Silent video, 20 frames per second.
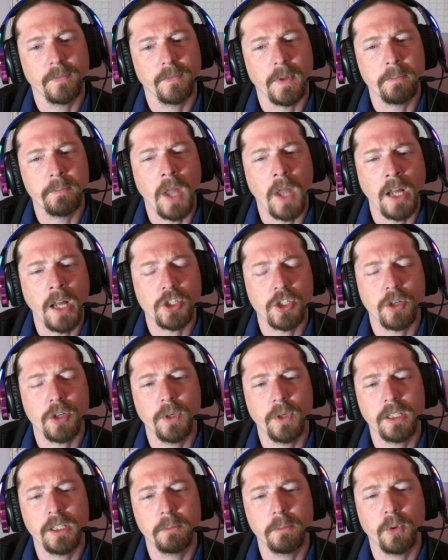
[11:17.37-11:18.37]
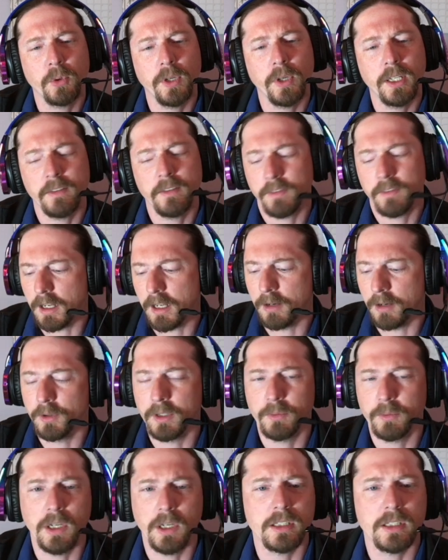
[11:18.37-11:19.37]
I'm not sure what the point of that one
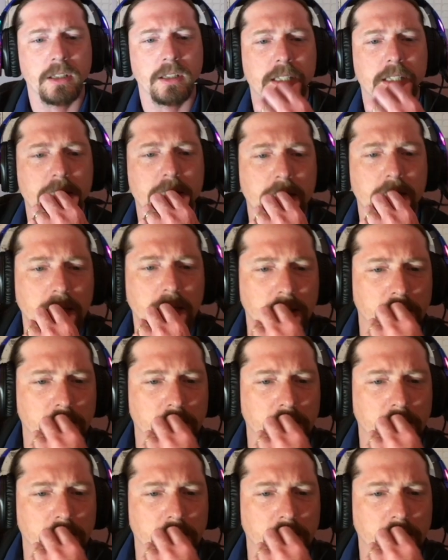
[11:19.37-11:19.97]
was. Let's see.